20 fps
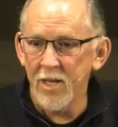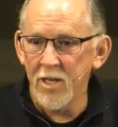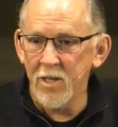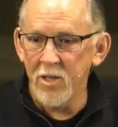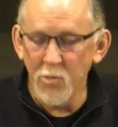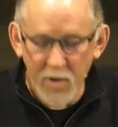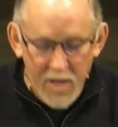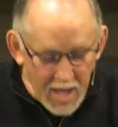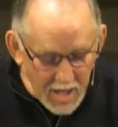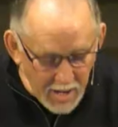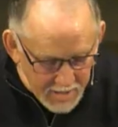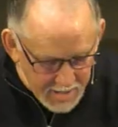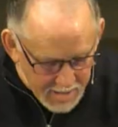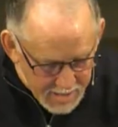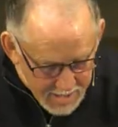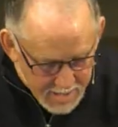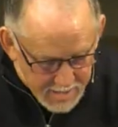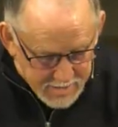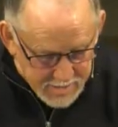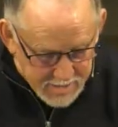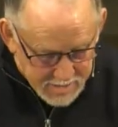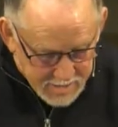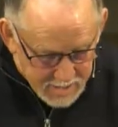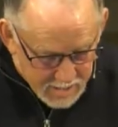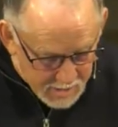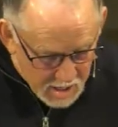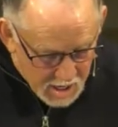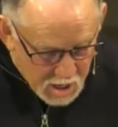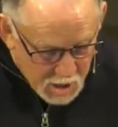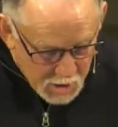The reality is
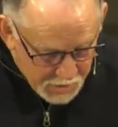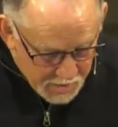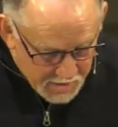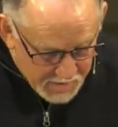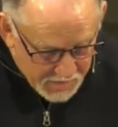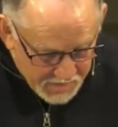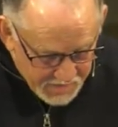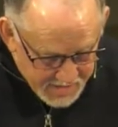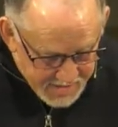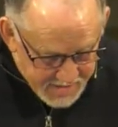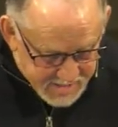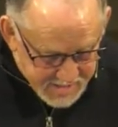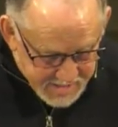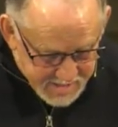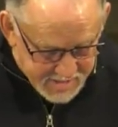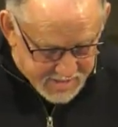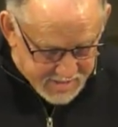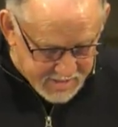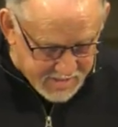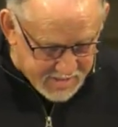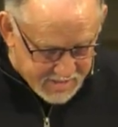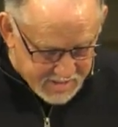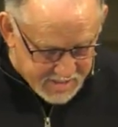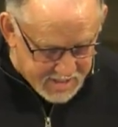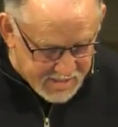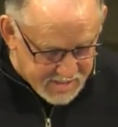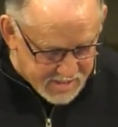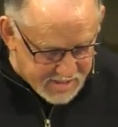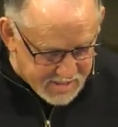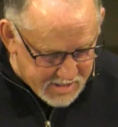that
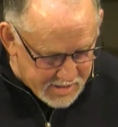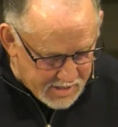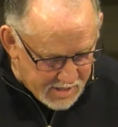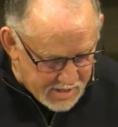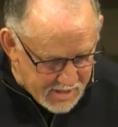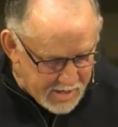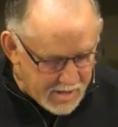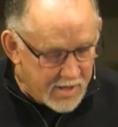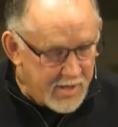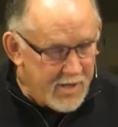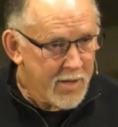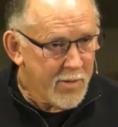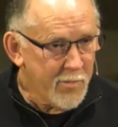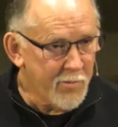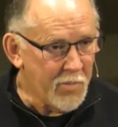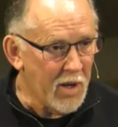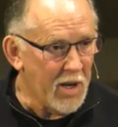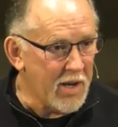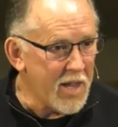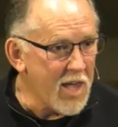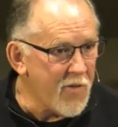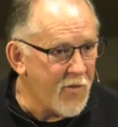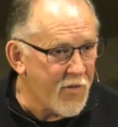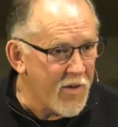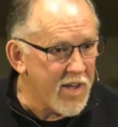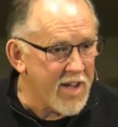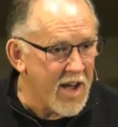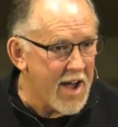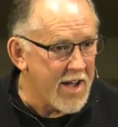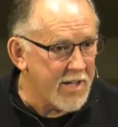this belief
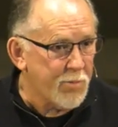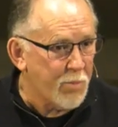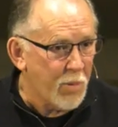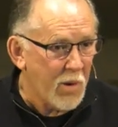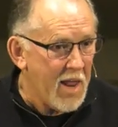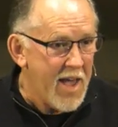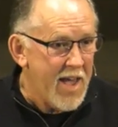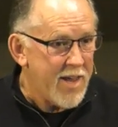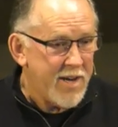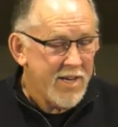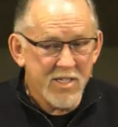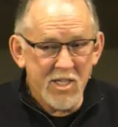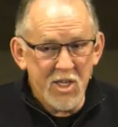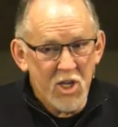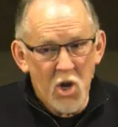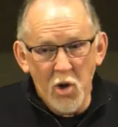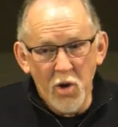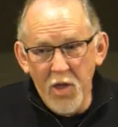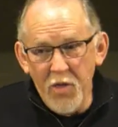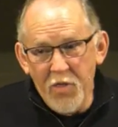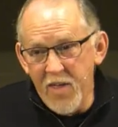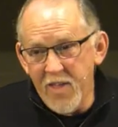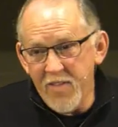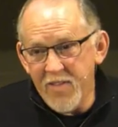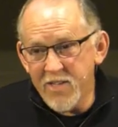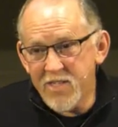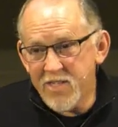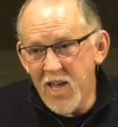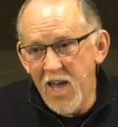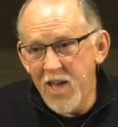in God's plan is the only thing
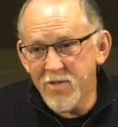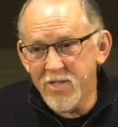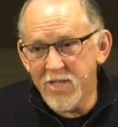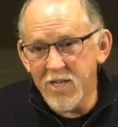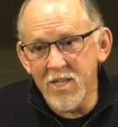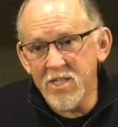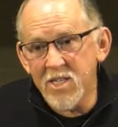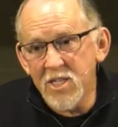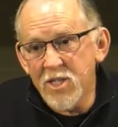that saves us.